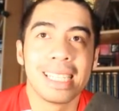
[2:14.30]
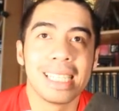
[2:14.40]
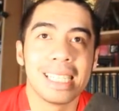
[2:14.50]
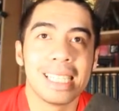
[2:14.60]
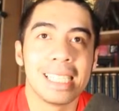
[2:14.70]

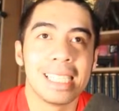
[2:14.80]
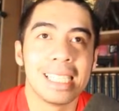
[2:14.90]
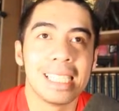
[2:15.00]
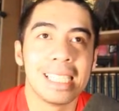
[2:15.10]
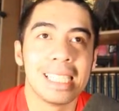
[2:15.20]

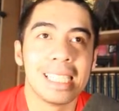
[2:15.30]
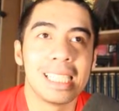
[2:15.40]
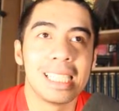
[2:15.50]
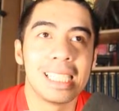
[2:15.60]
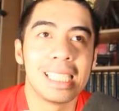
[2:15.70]

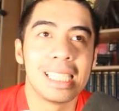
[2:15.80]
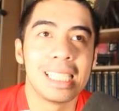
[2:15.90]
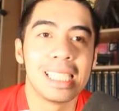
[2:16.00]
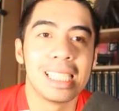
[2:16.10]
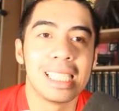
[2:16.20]

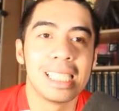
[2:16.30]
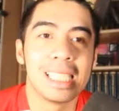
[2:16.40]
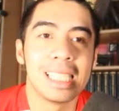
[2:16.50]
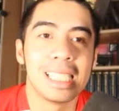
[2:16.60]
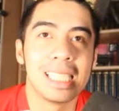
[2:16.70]

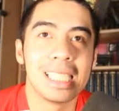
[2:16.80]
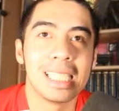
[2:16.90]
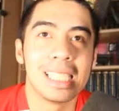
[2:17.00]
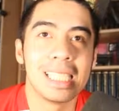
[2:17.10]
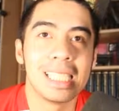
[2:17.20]

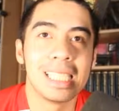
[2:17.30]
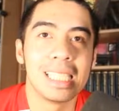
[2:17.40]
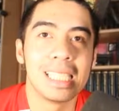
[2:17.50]
Nobody speaks.